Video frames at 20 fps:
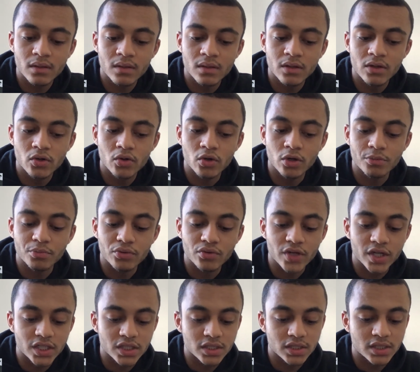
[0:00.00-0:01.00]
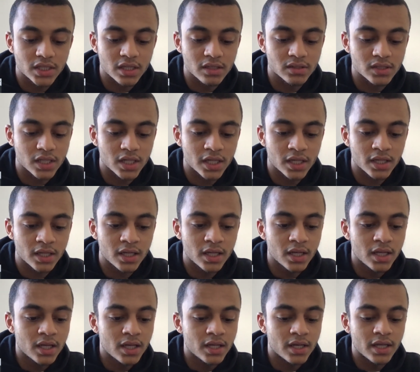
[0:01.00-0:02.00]
chord progression sounds like.
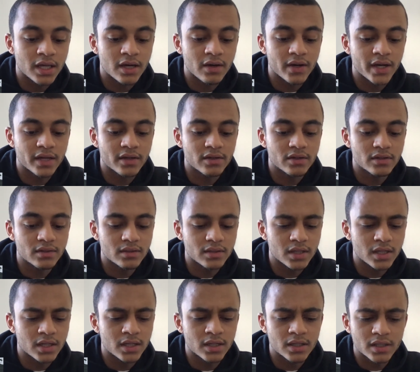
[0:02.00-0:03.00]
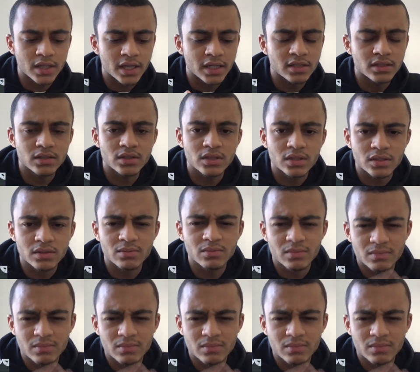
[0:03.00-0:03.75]
Now I could get into